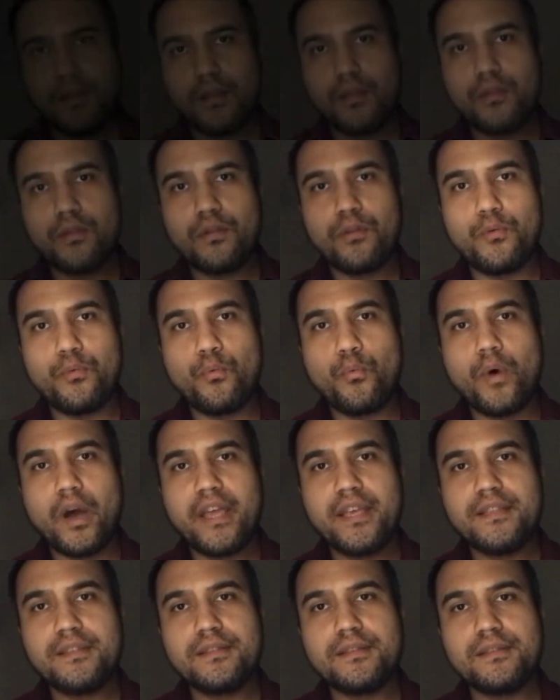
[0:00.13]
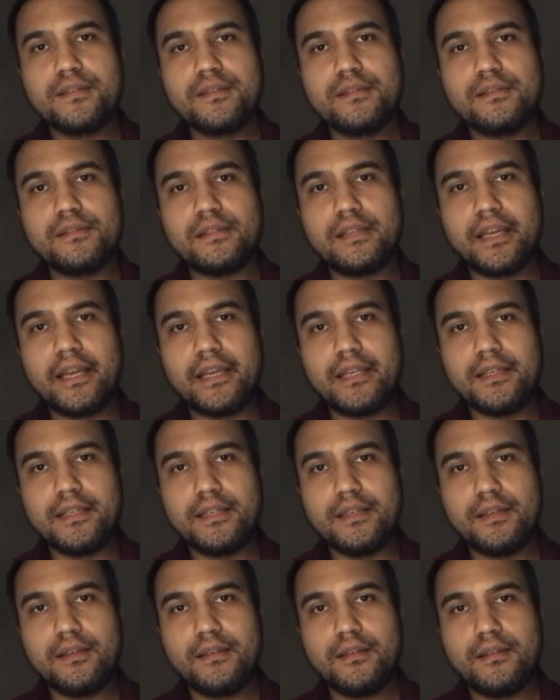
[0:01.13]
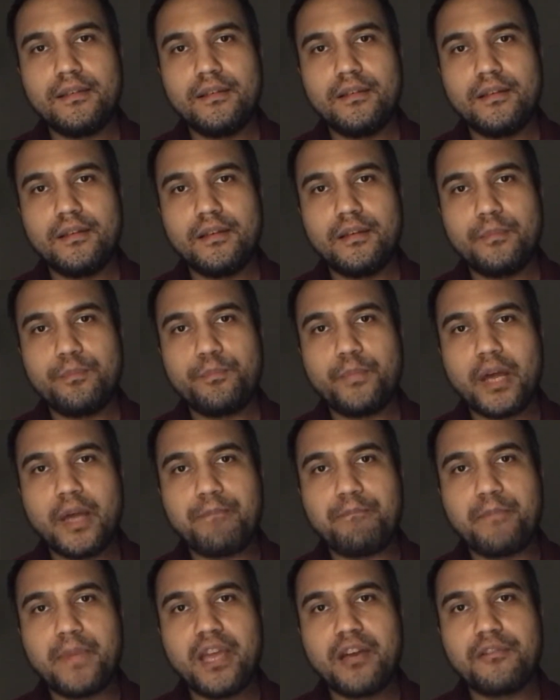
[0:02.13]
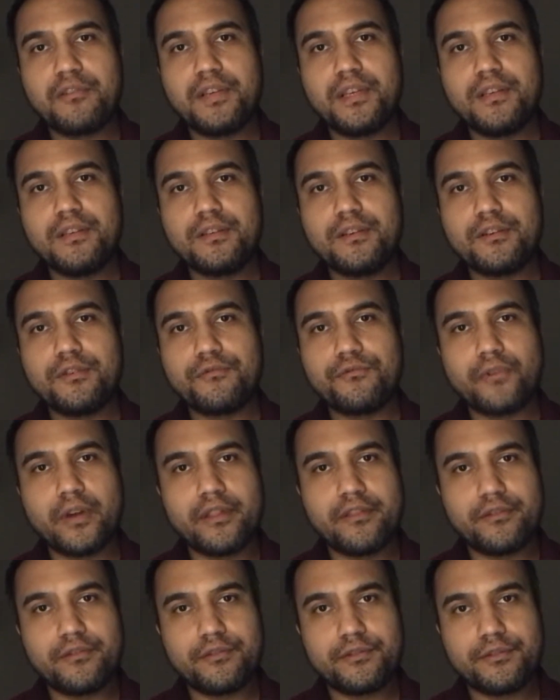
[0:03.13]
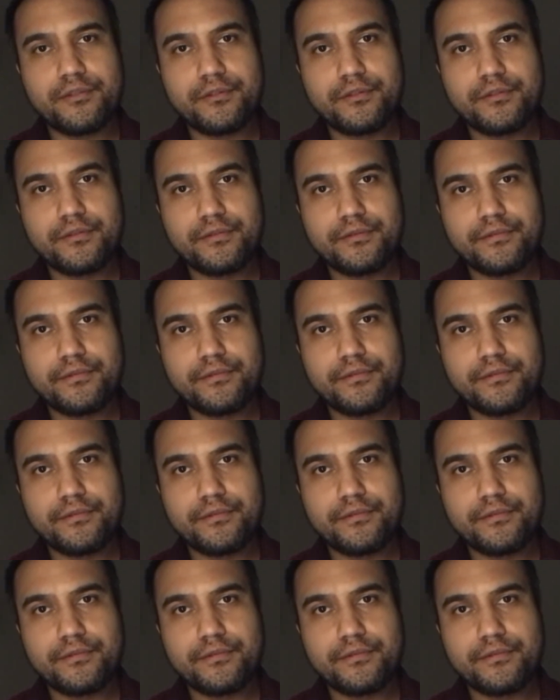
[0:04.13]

The White Lady by Marion Carruthers.